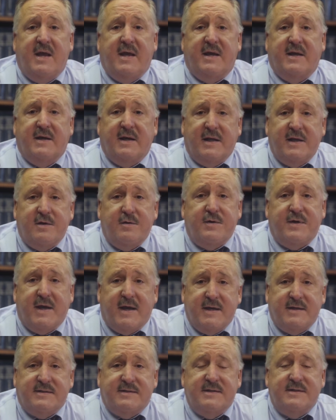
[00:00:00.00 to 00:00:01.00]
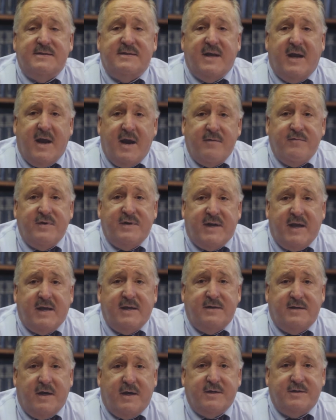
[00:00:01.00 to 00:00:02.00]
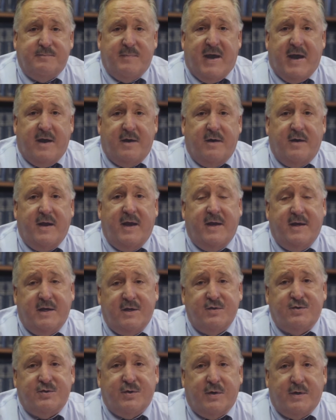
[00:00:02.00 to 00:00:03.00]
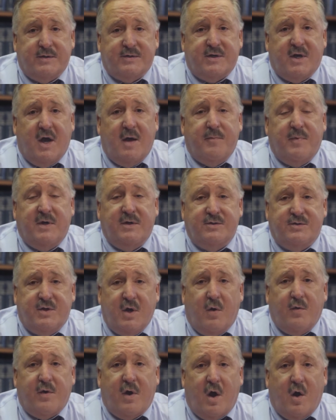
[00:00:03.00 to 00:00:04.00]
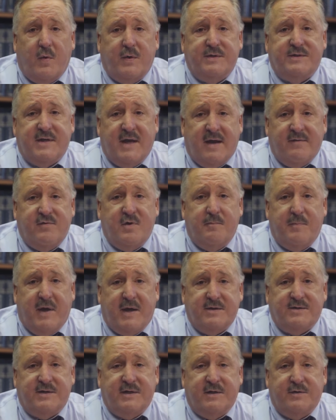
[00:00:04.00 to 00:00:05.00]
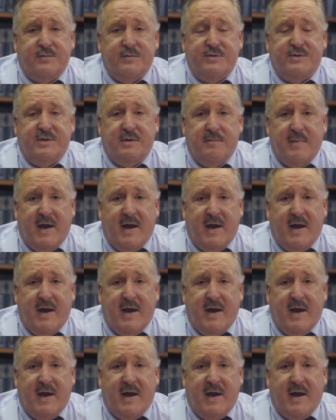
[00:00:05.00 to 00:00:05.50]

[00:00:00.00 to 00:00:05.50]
In legal cases, every day does matter, and insurance companies don't always have your best interest in